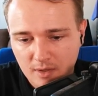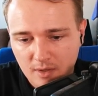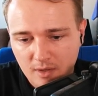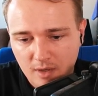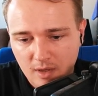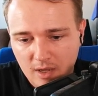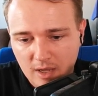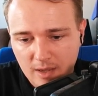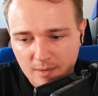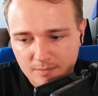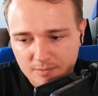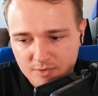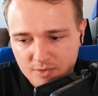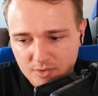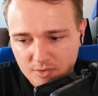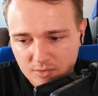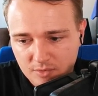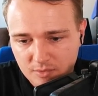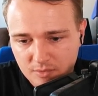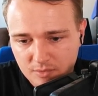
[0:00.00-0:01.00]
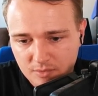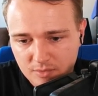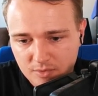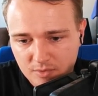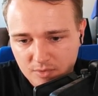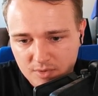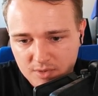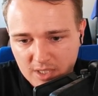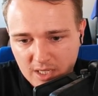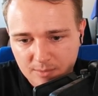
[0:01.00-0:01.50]
to
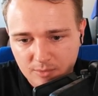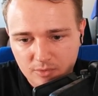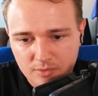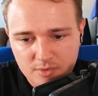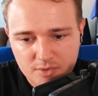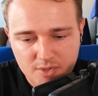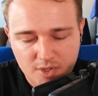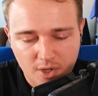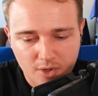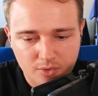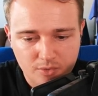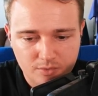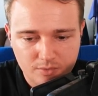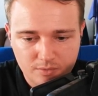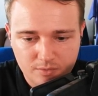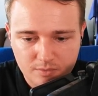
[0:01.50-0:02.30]
the table. So